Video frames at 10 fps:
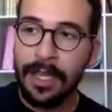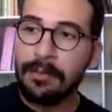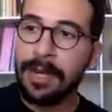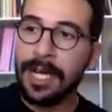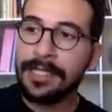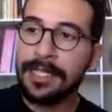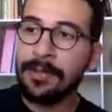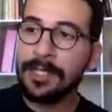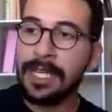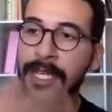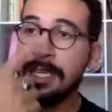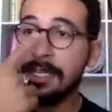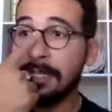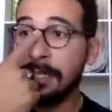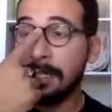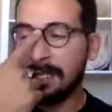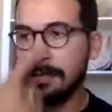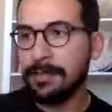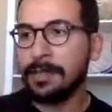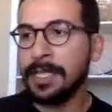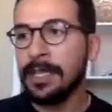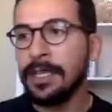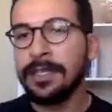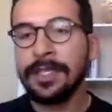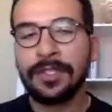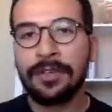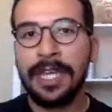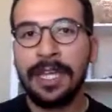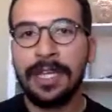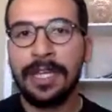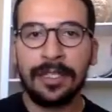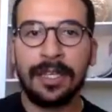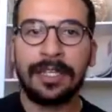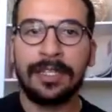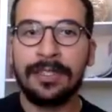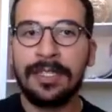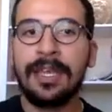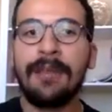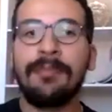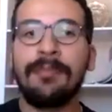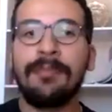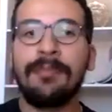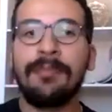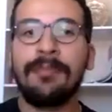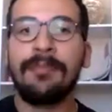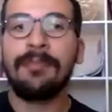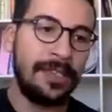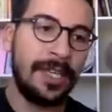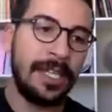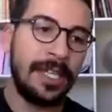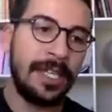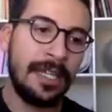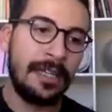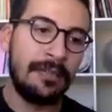But I would say uh, this creates again these applications create data,